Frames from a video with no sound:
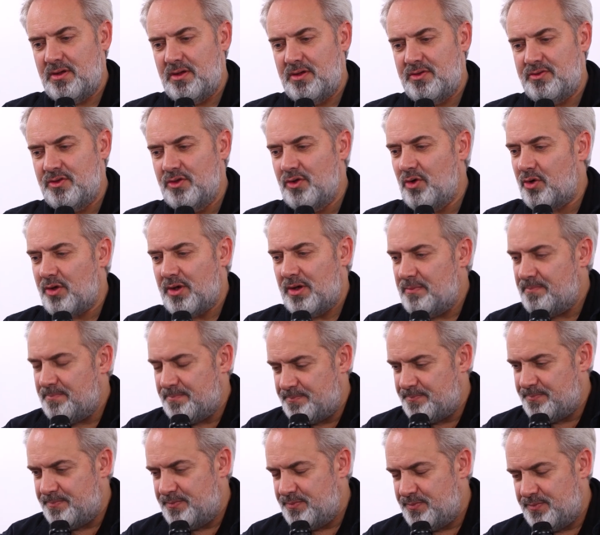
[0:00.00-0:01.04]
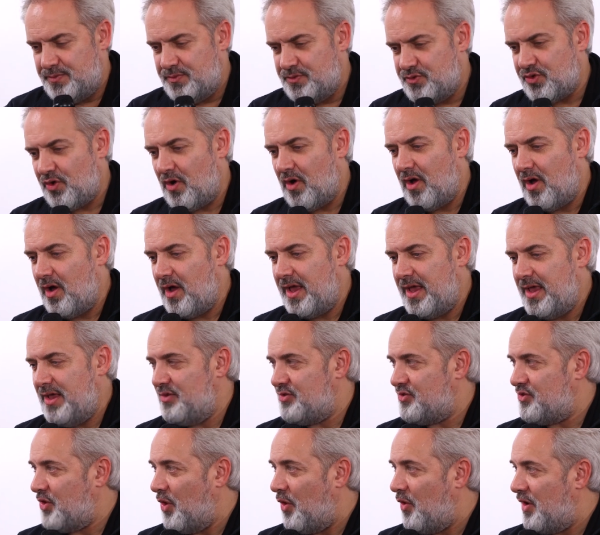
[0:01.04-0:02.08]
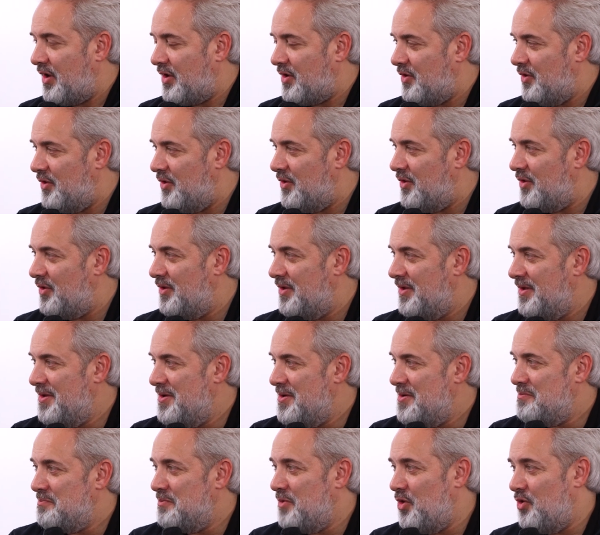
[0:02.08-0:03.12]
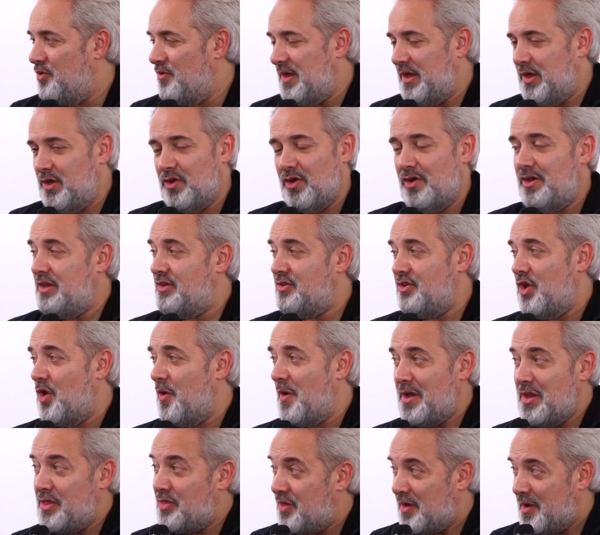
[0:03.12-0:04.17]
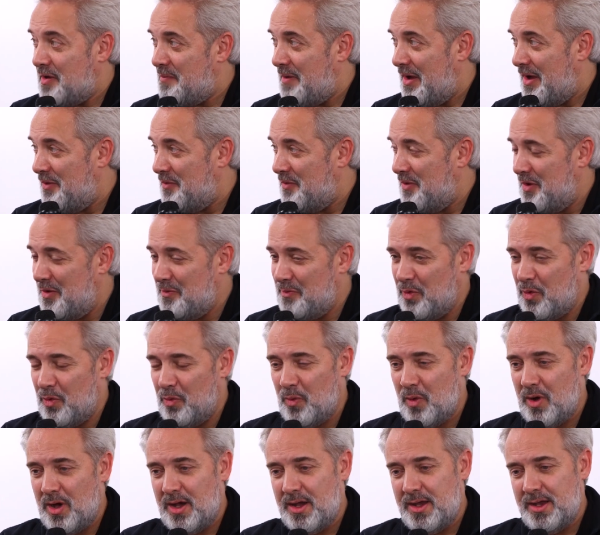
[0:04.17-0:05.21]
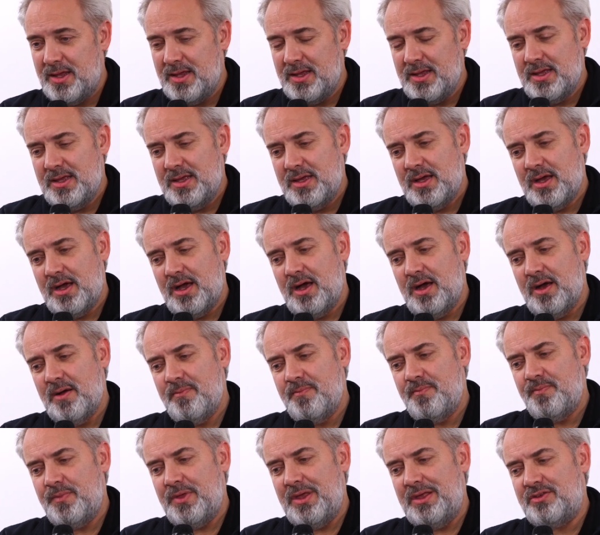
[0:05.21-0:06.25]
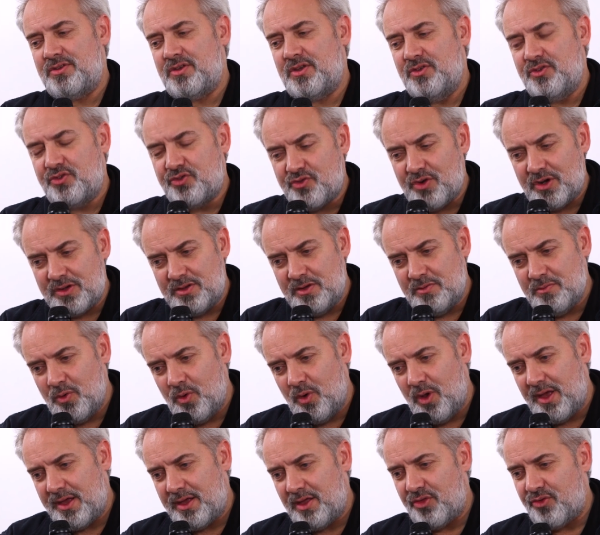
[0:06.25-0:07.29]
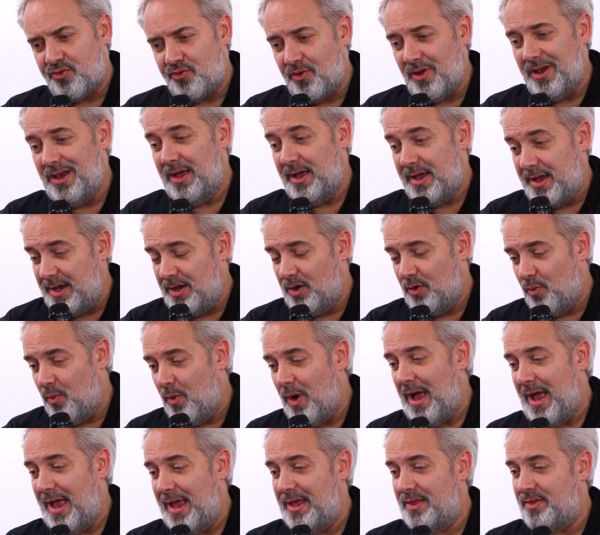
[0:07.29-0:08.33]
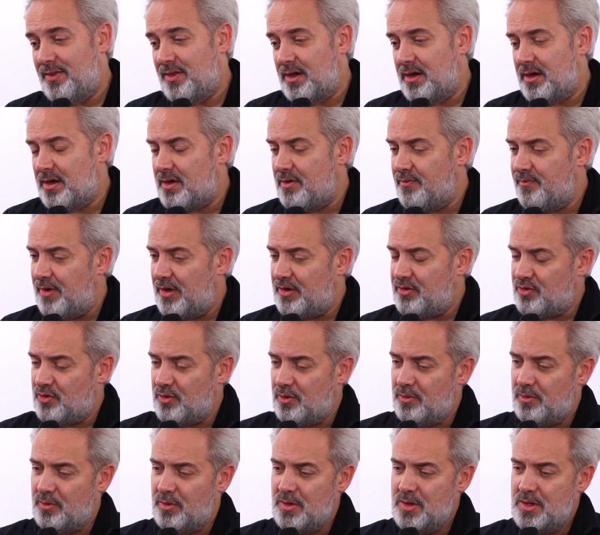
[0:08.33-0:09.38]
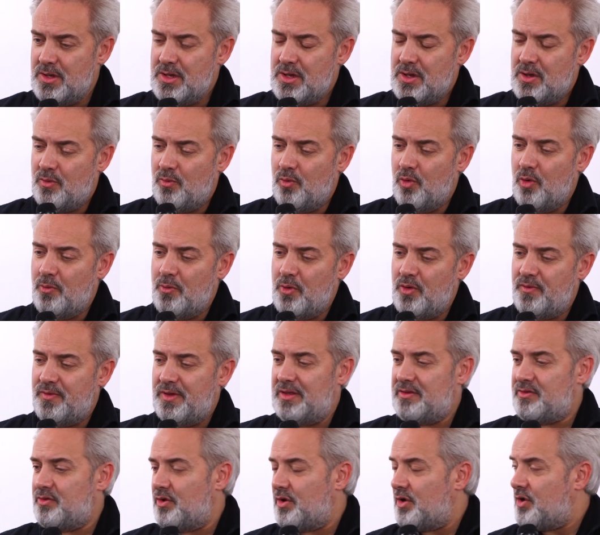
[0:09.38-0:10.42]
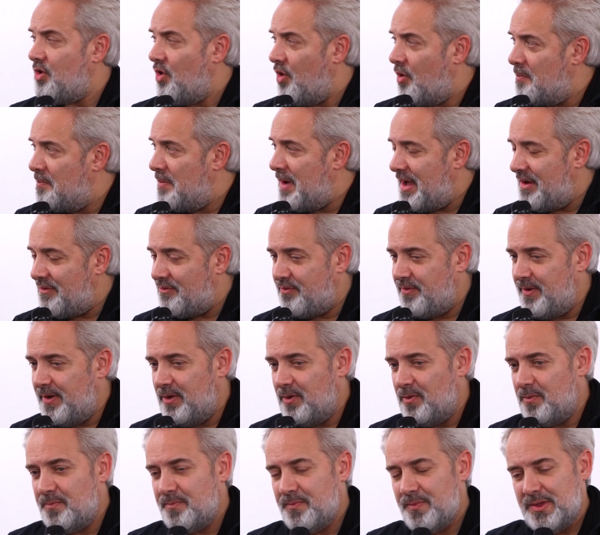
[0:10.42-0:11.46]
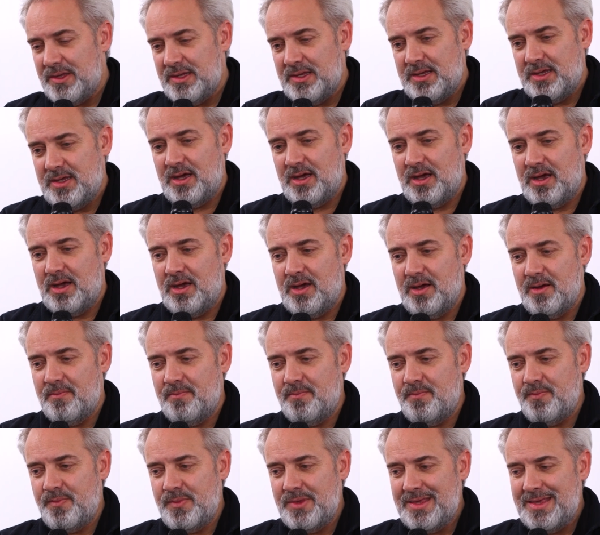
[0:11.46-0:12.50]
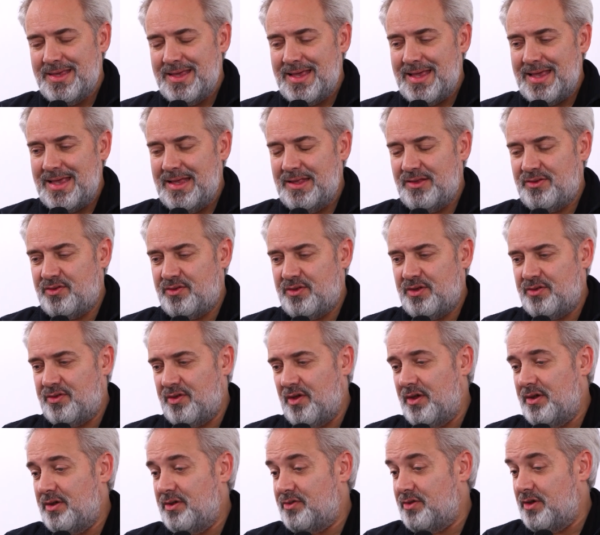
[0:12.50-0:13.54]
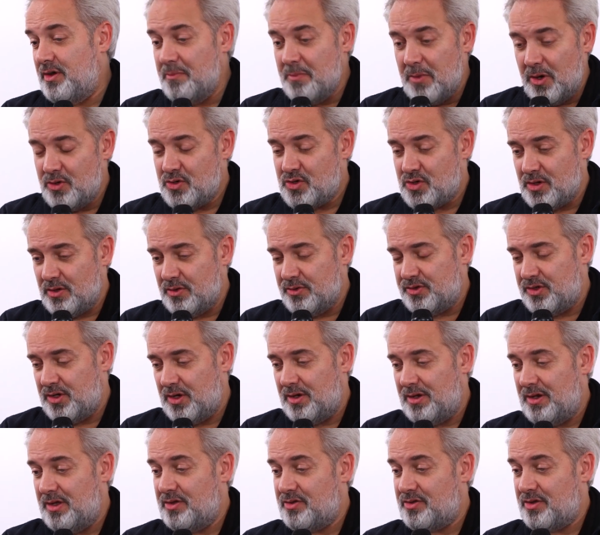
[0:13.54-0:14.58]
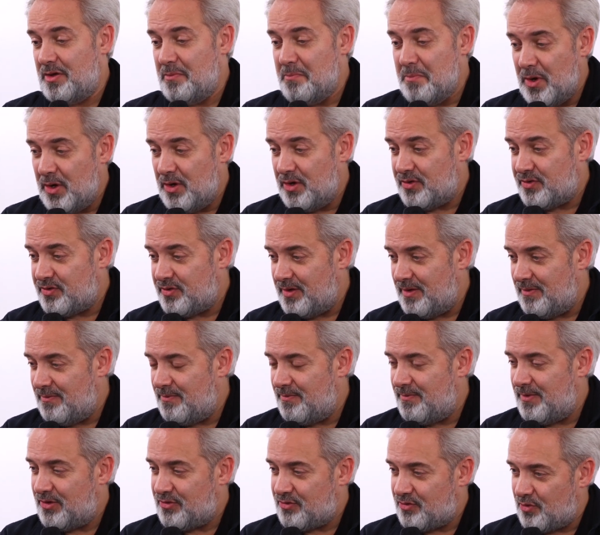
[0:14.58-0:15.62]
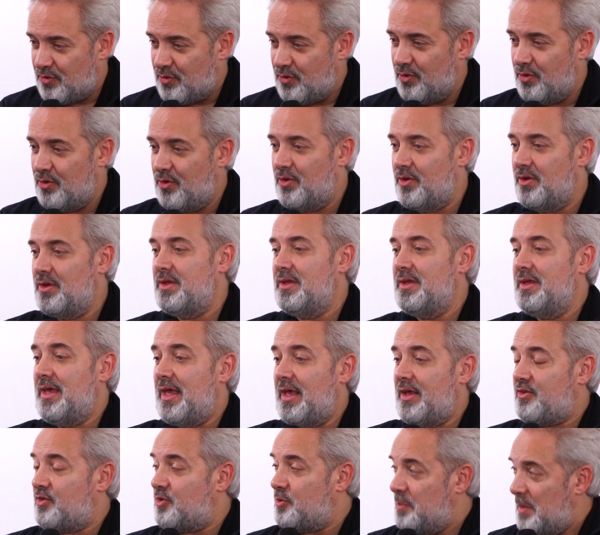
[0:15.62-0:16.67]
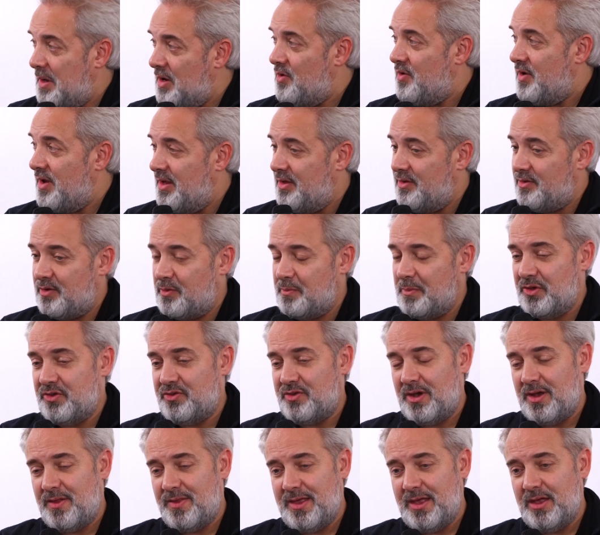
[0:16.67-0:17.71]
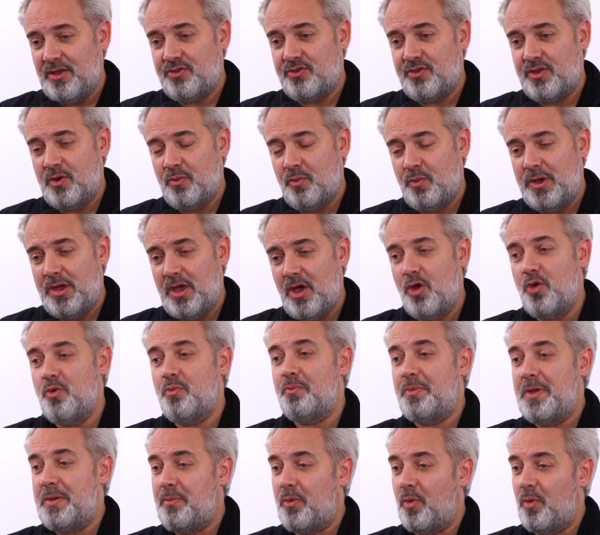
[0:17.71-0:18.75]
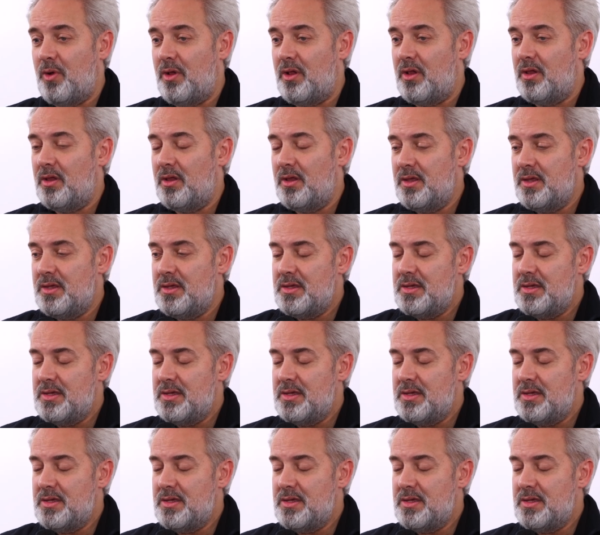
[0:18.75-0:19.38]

is not a dry historical mm-hmm. movie. You don't need to know anything about World War One. Okay. Um, it's constructed more like a thriller in a way yeah. than a conventional war movie. It's not a combat film. Um, it's designed as an emotional journey, as an immersive, visceral experience yeah. as much as anything else that we hope people will